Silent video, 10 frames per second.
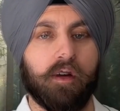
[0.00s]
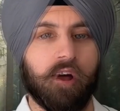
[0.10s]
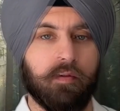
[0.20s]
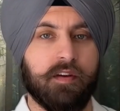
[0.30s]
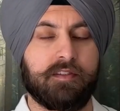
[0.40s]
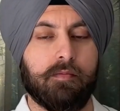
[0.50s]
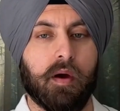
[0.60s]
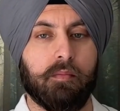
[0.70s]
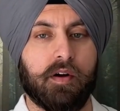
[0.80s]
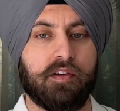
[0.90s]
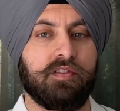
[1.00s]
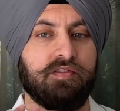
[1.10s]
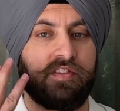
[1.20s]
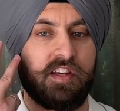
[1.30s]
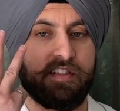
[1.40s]
Always remember
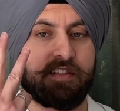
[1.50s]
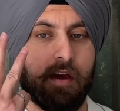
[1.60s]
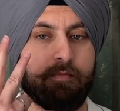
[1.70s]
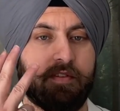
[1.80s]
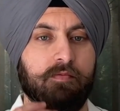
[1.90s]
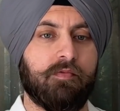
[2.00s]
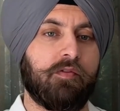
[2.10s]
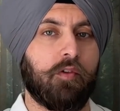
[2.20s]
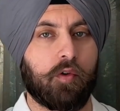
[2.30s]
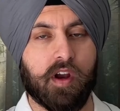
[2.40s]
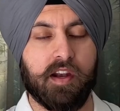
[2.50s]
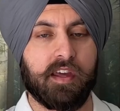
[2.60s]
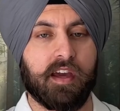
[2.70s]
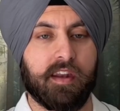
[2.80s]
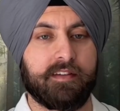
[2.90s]
3 steps before
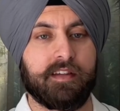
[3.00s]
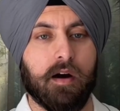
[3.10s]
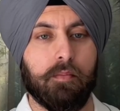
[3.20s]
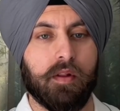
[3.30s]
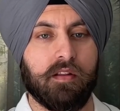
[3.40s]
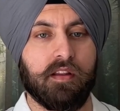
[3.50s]
writing an example.